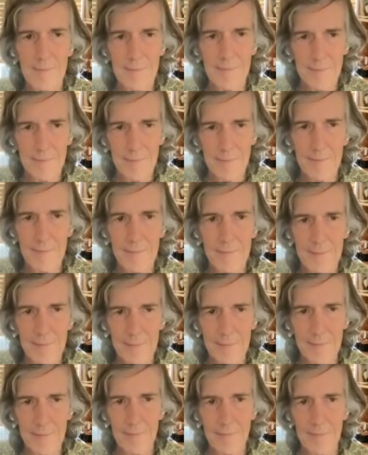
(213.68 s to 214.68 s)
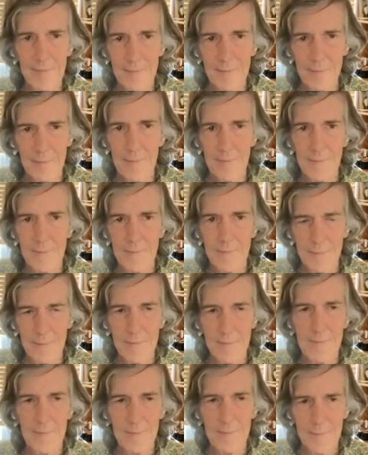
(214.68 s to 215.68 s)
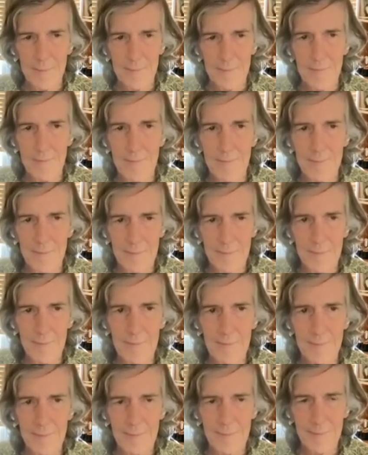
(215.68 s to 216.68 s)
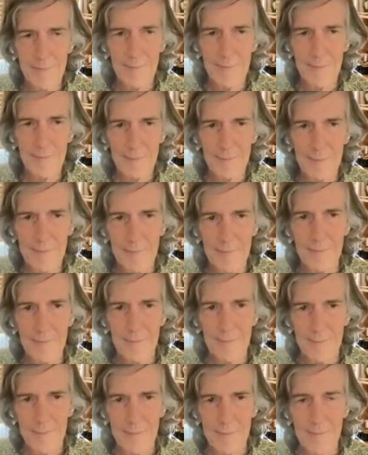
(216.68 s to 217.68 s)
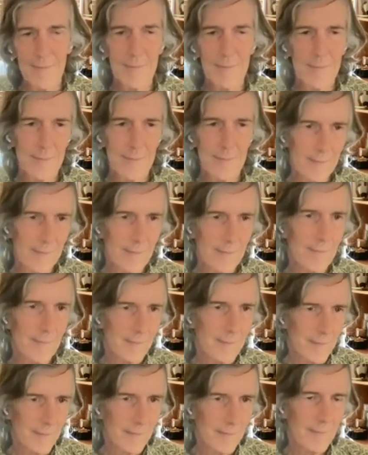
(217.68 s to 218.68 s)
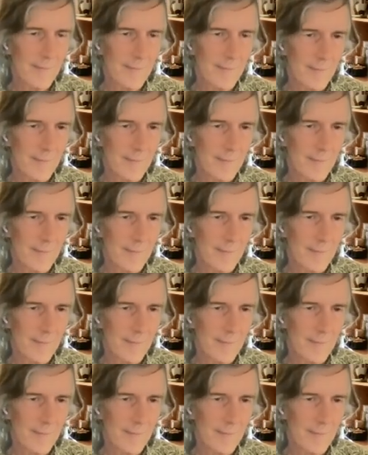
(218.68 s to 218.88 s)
(not speaking)